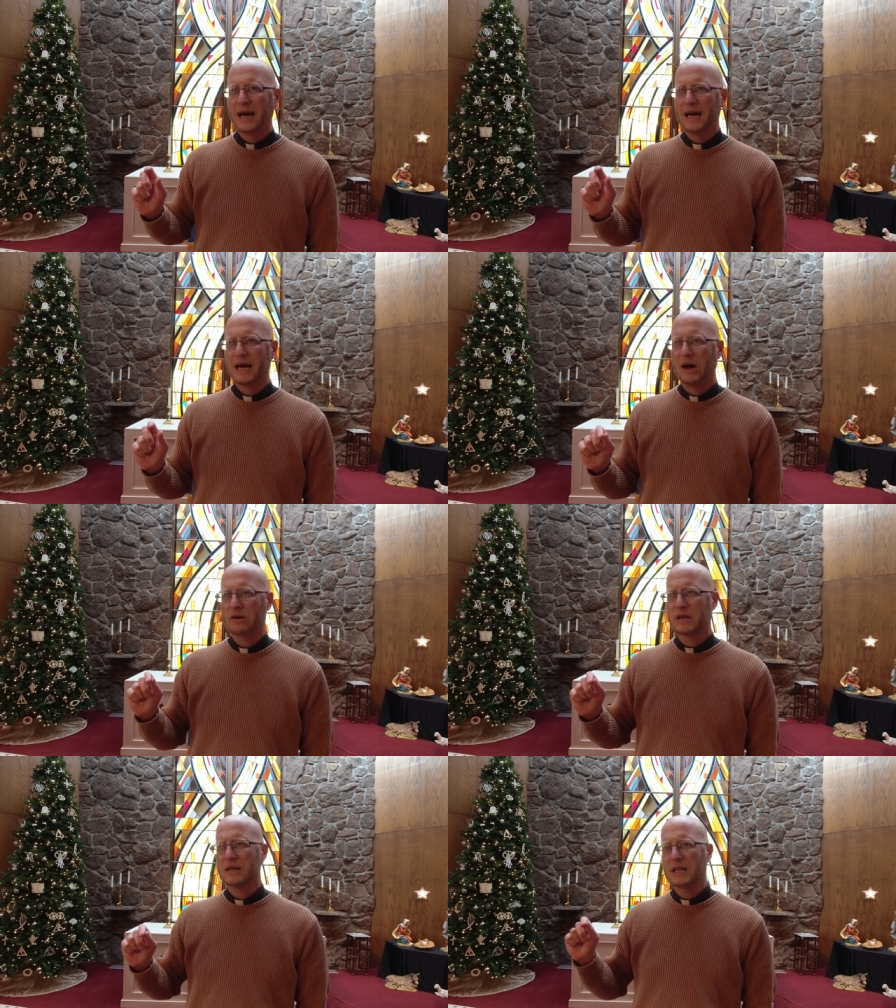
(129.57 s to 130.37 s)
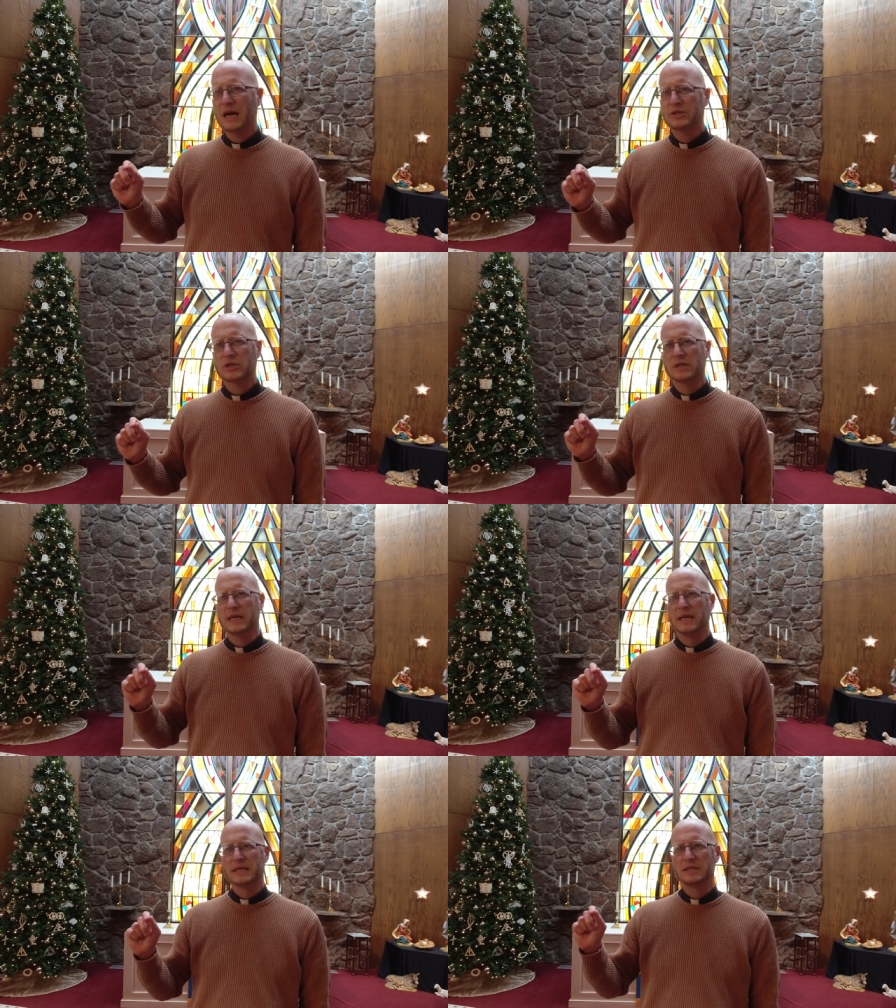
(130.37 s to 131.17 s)
Uh,
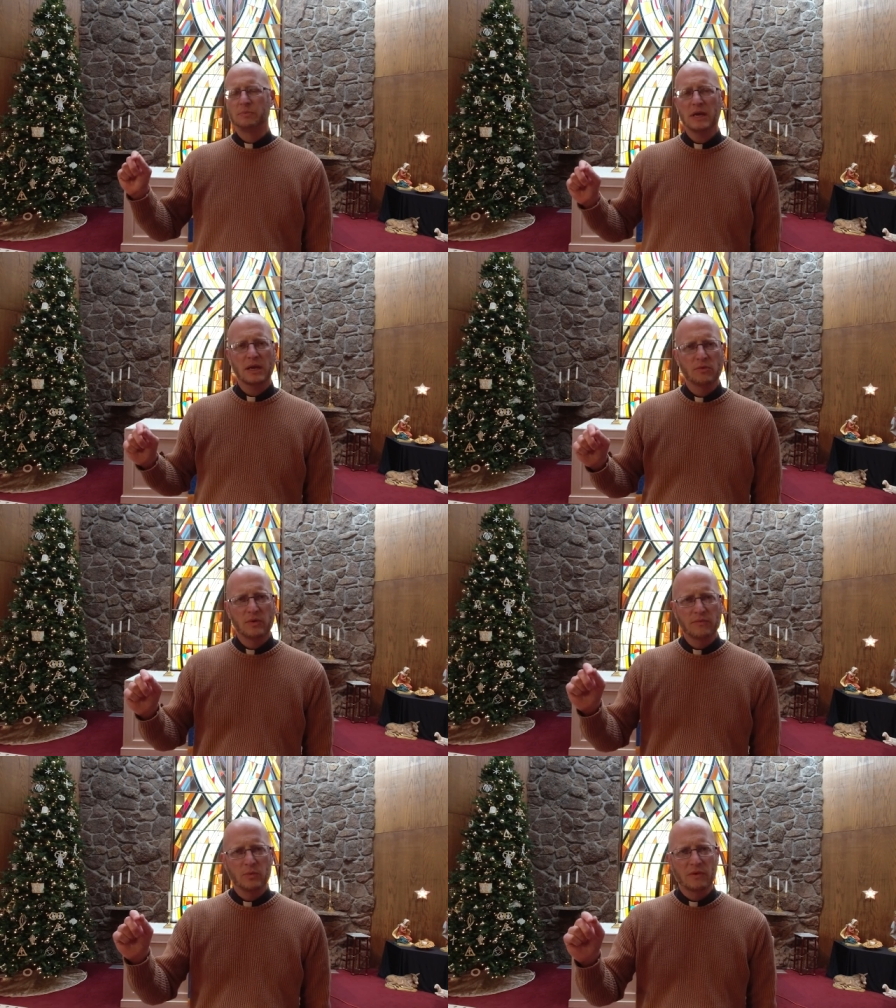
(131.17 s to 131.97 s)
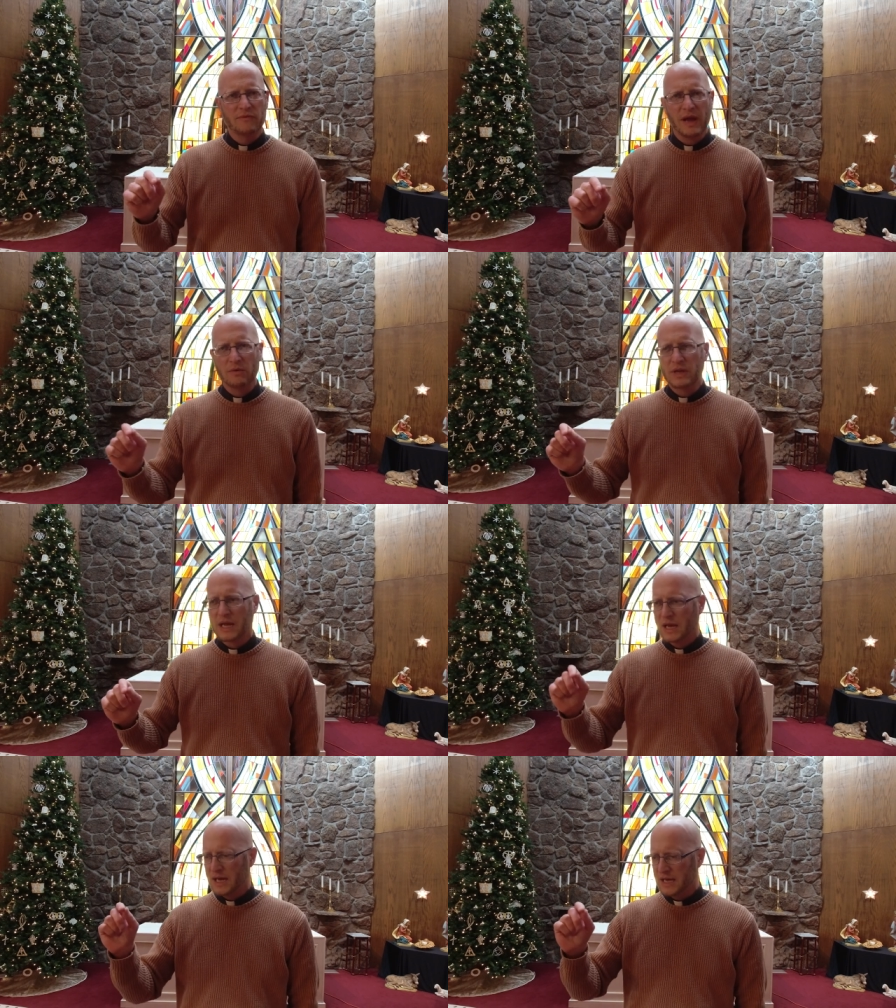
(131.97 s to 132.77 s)
archaeologically speaking, we we found
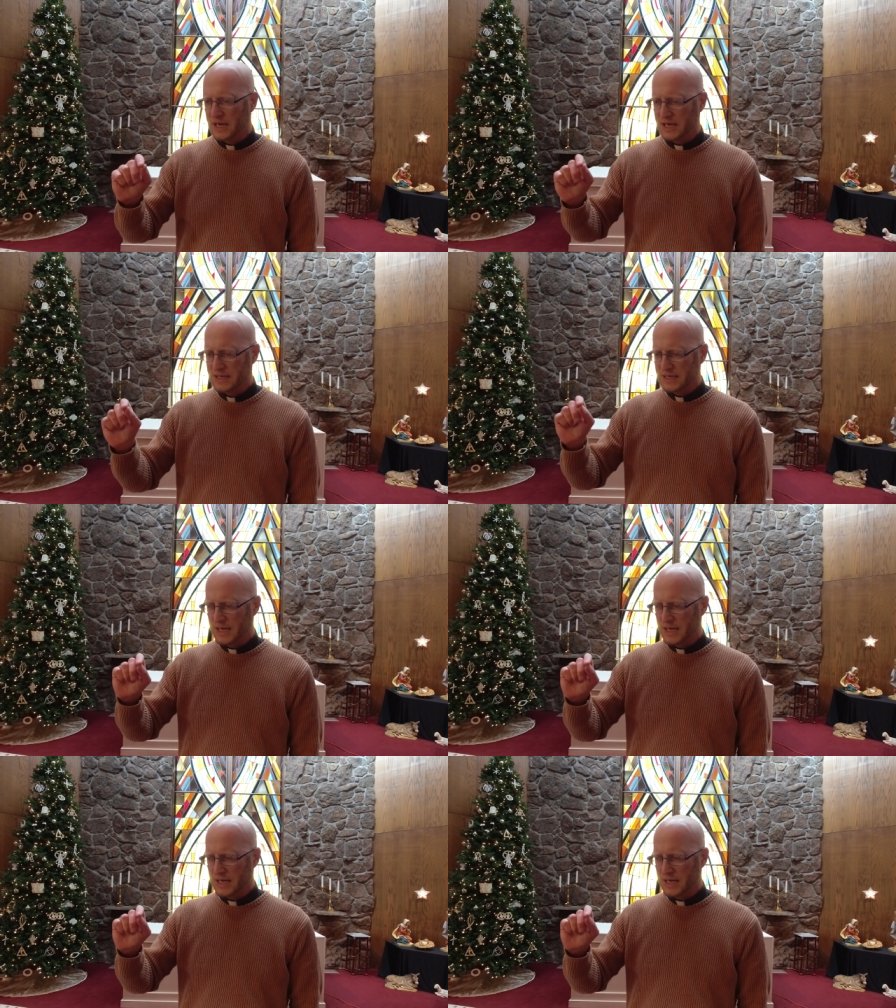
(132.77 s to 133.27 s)
uh, uh,